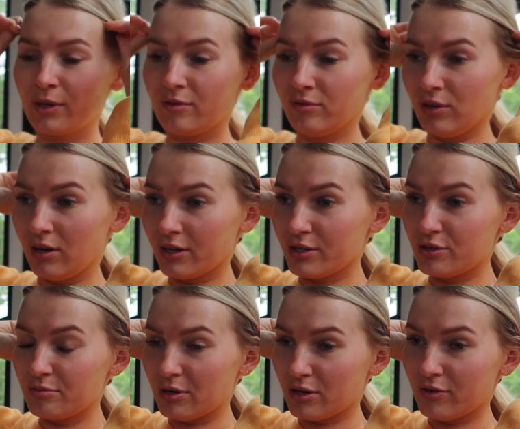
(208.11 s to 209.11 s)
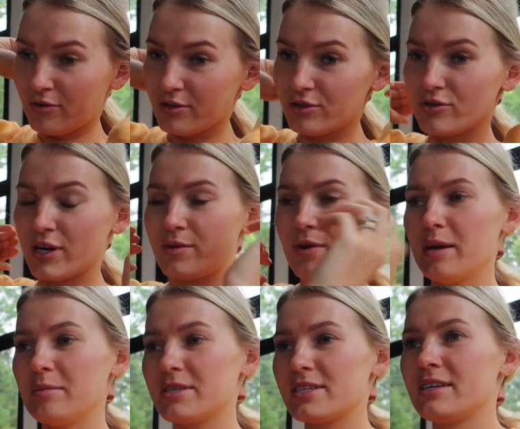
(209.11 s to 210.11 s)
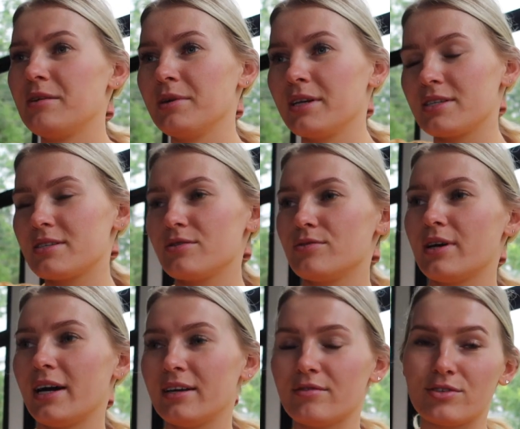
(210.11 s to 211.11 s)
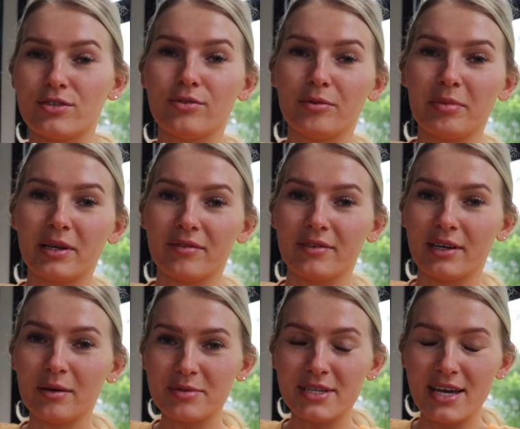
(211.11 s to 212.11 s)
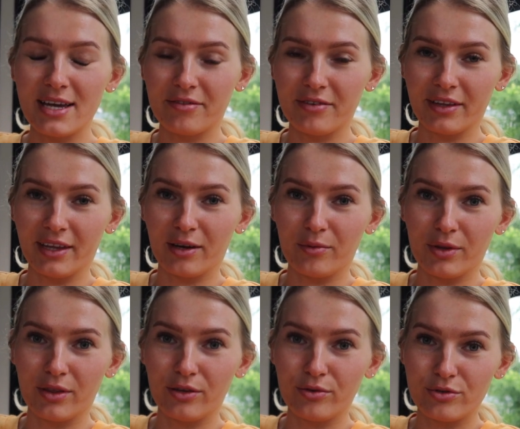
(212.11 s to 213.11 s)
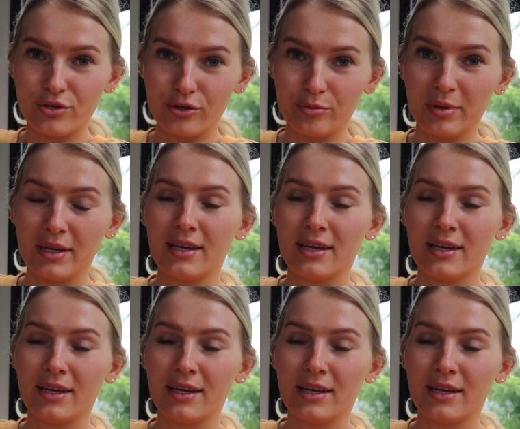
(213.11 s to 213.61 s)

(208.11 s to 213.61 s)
want to vlog tomorrow for the train ride, but today I wanted to kind of do a bit of an update. I feel like with YouTube,